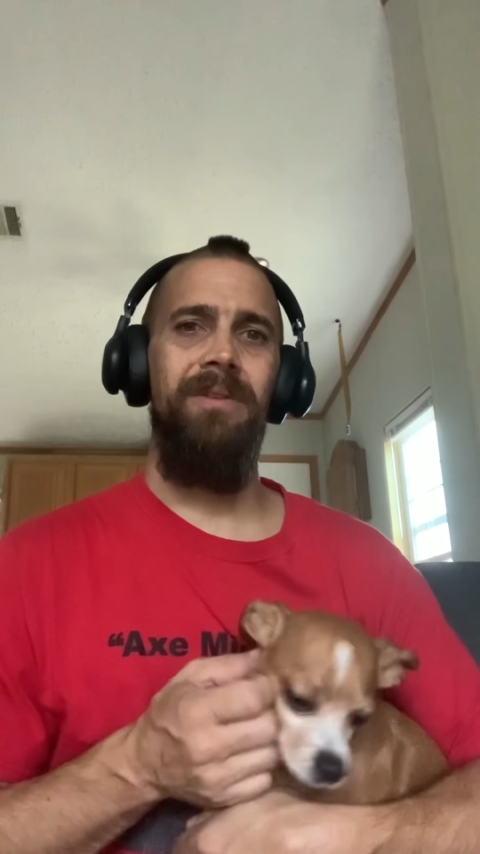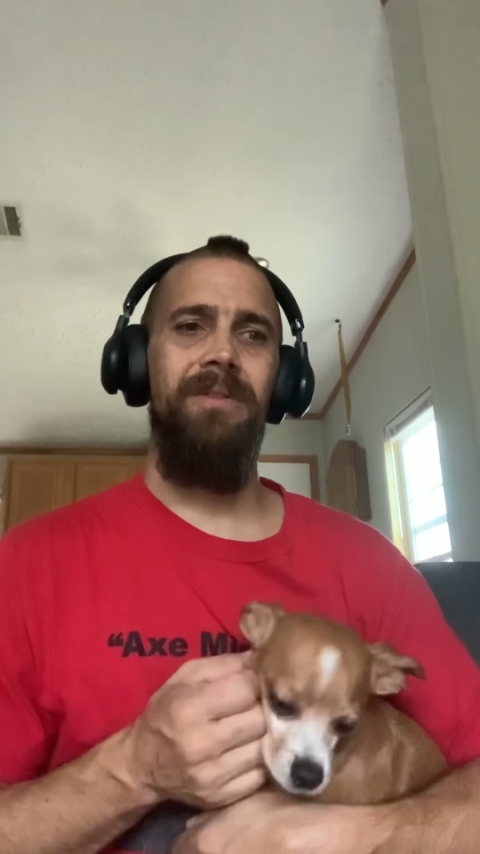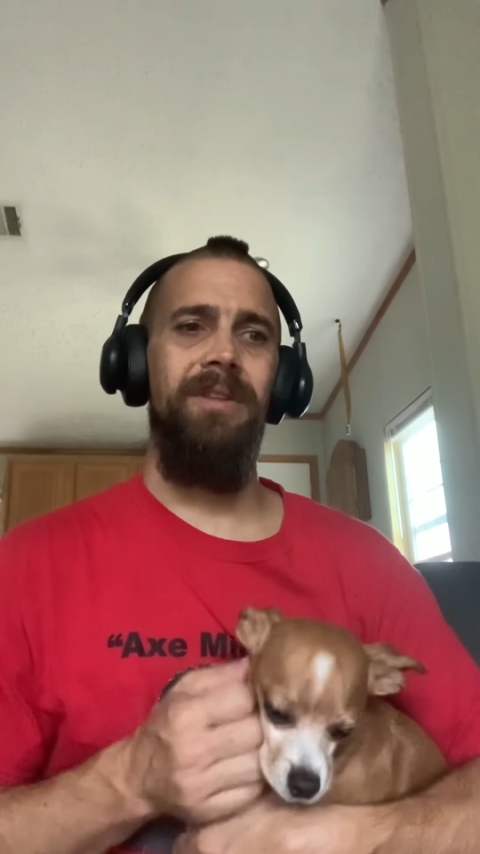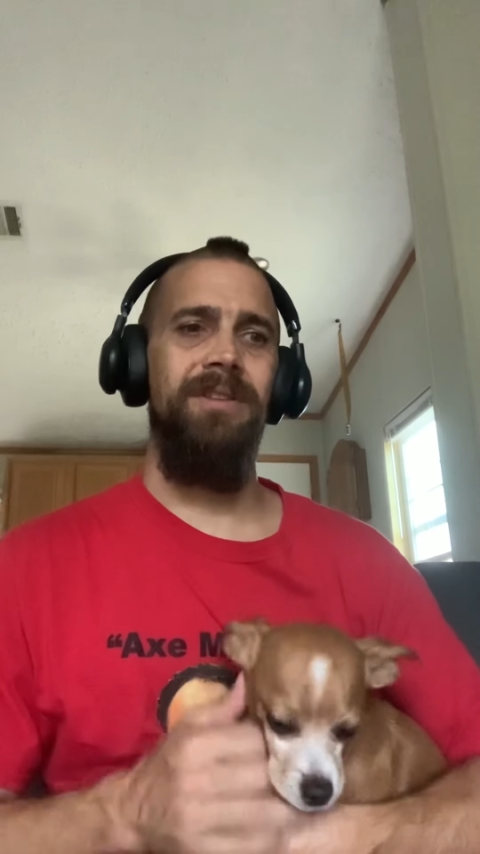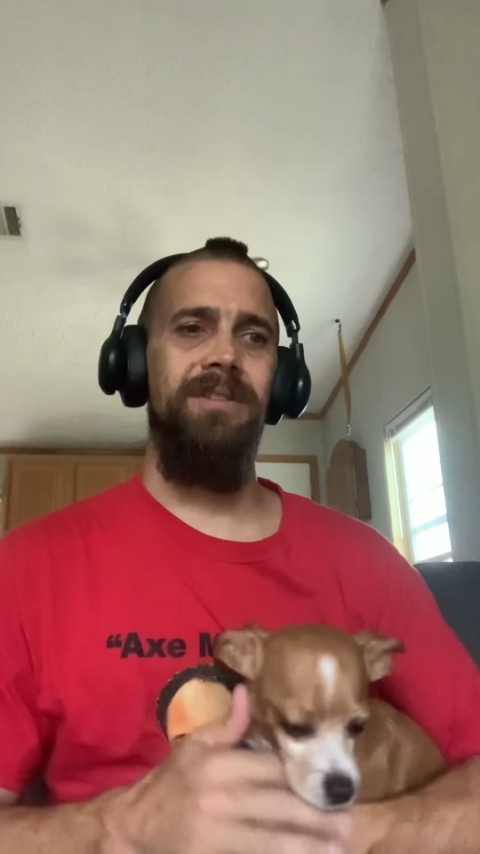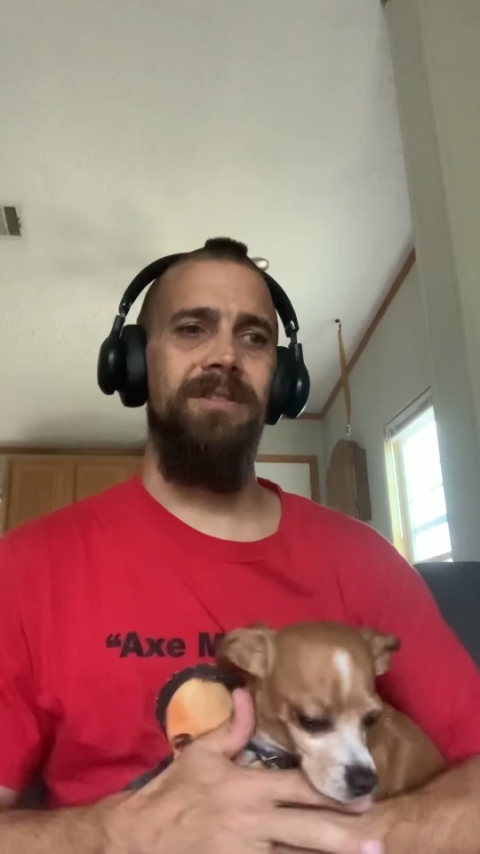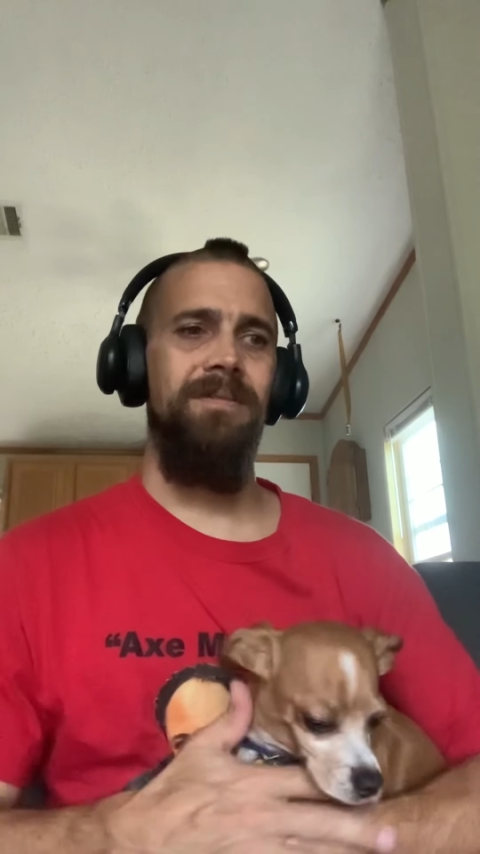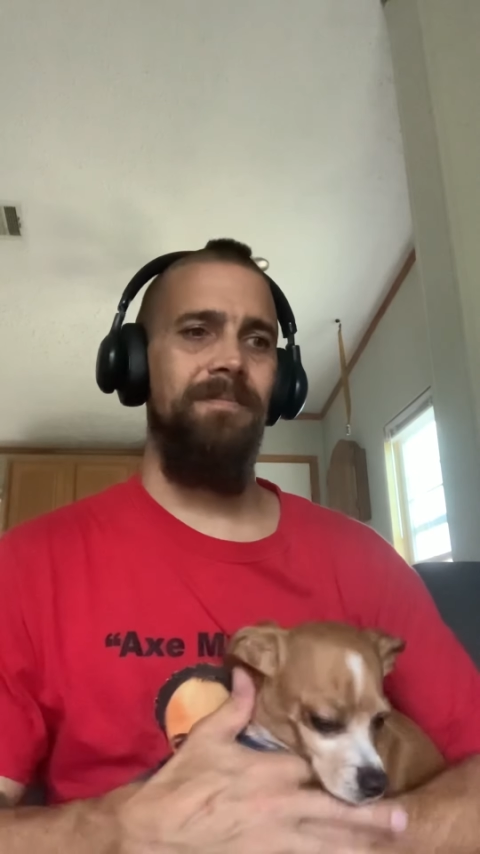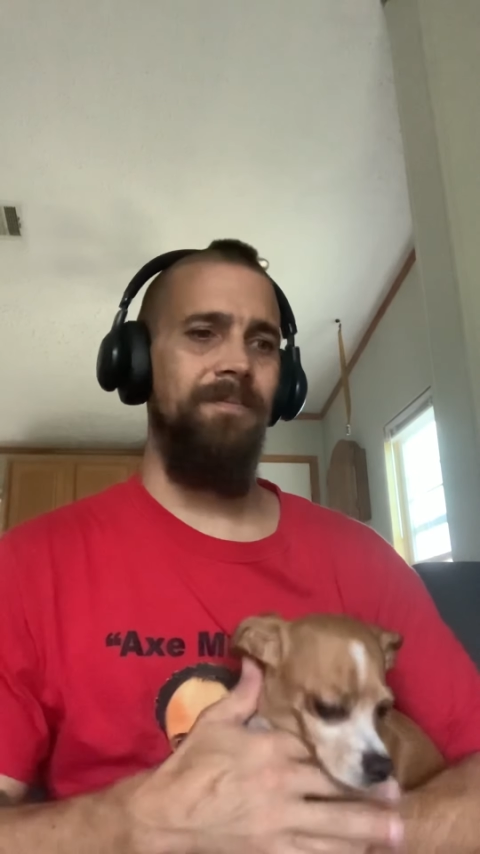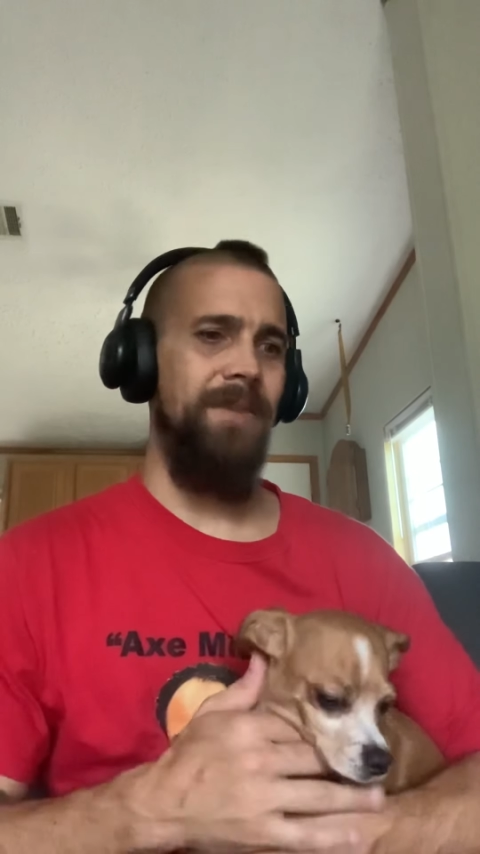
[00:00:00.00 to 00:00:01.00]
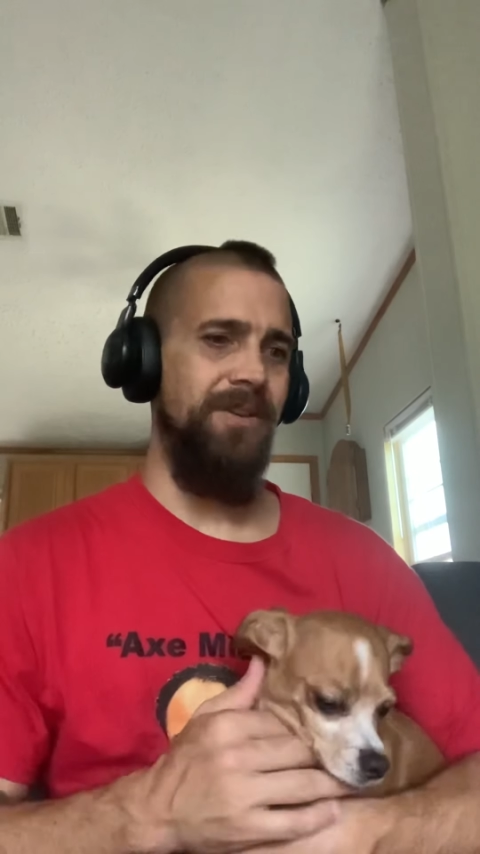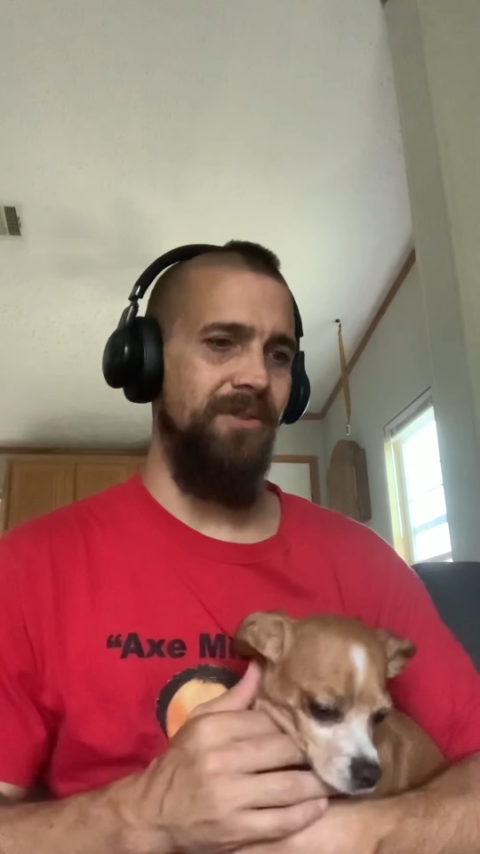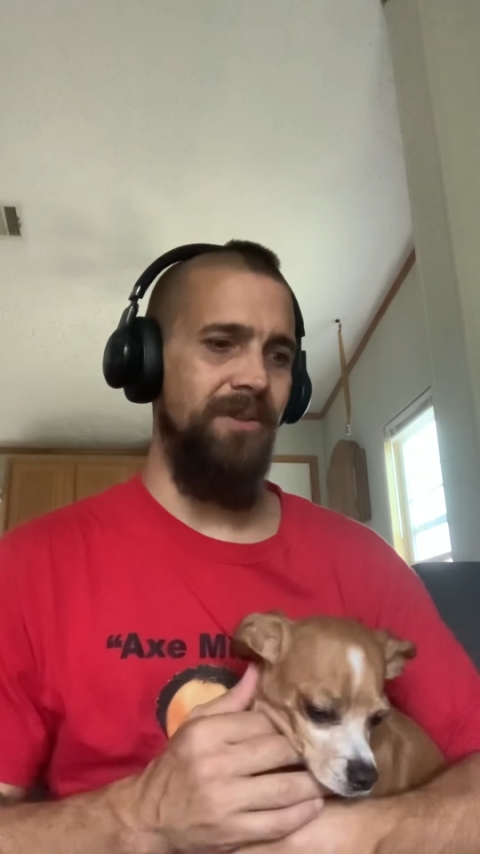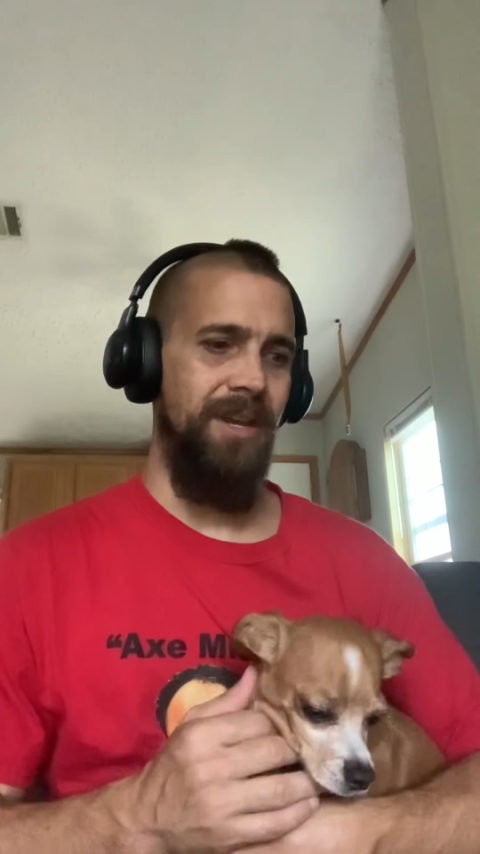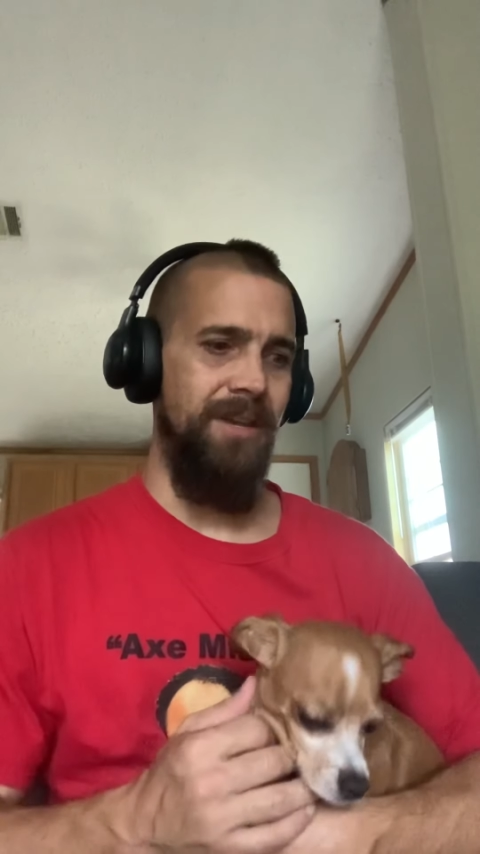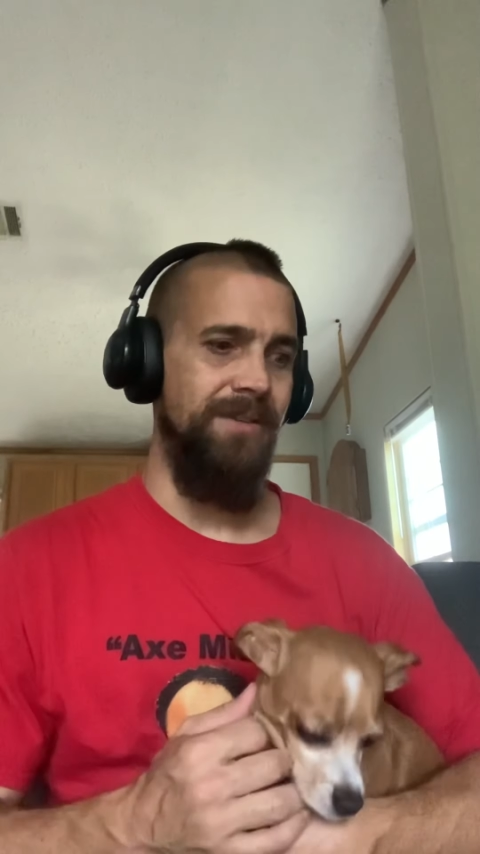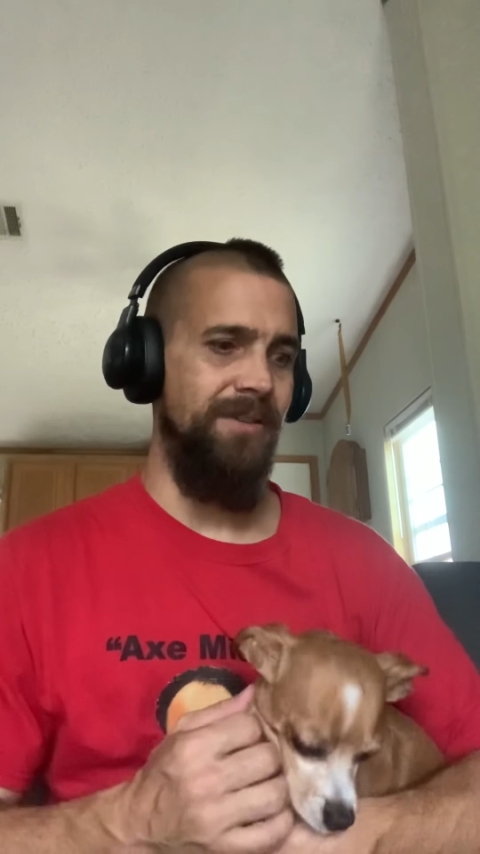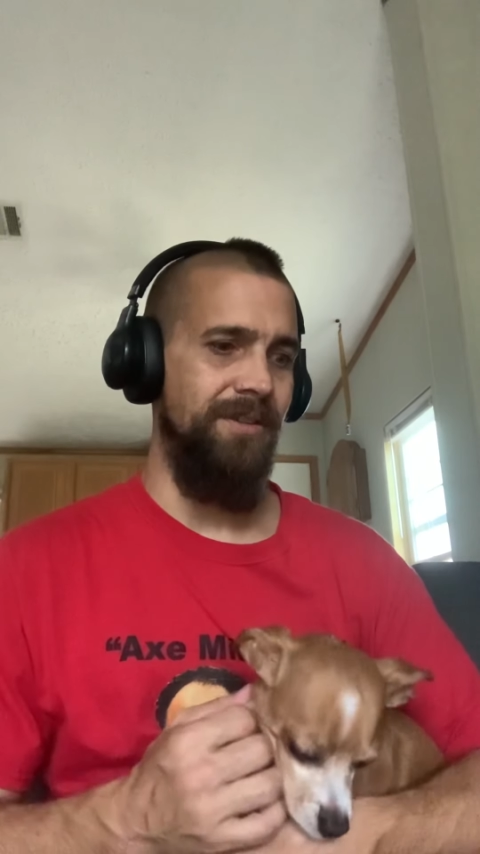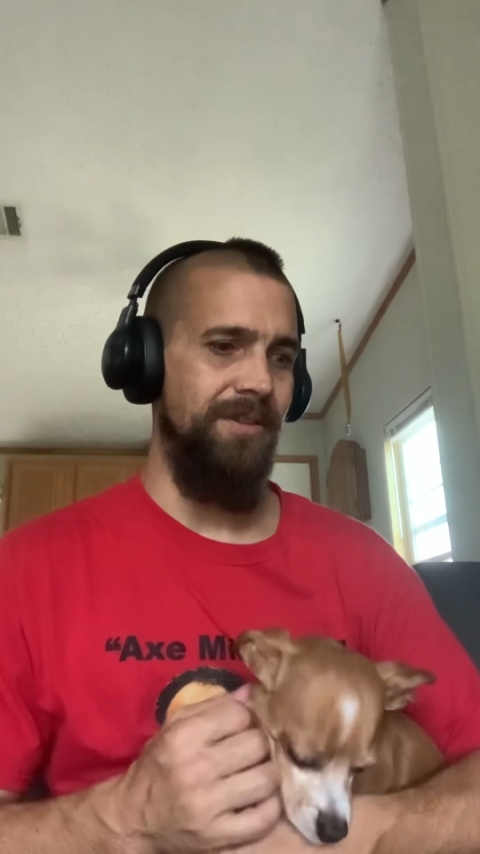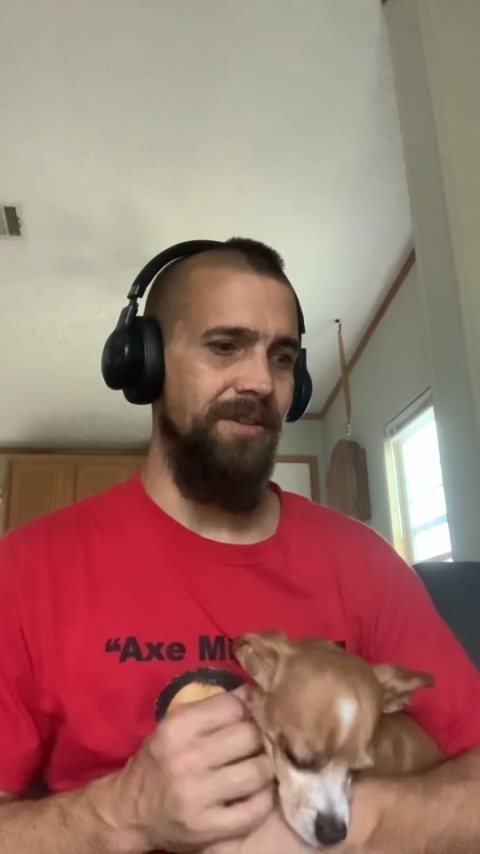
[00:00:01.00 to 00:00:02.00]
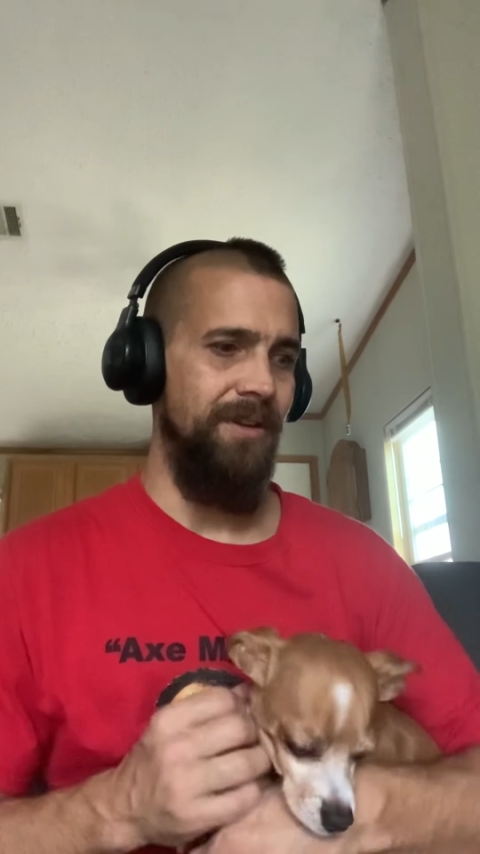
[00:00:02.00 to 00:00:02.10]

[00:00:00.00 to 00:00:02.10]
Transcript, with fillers: this yesterday is just.